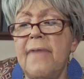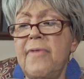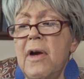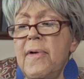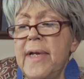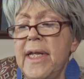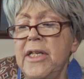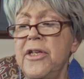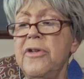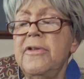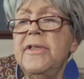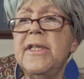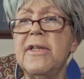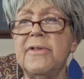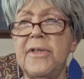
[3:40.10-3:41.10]
I've already
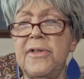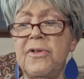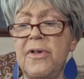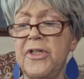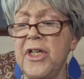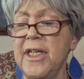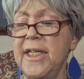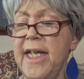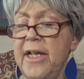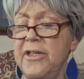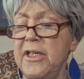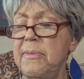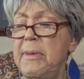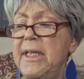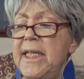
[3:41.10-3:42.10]
used those storage
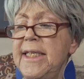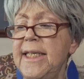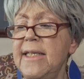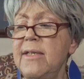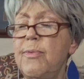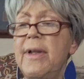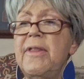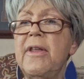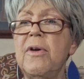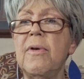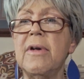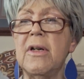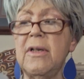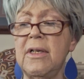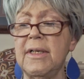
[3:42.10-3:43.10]
containers, but this is what the
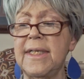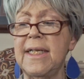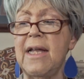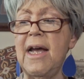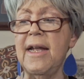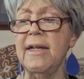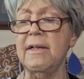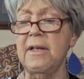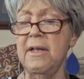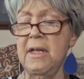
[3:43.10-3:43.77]
order looks like.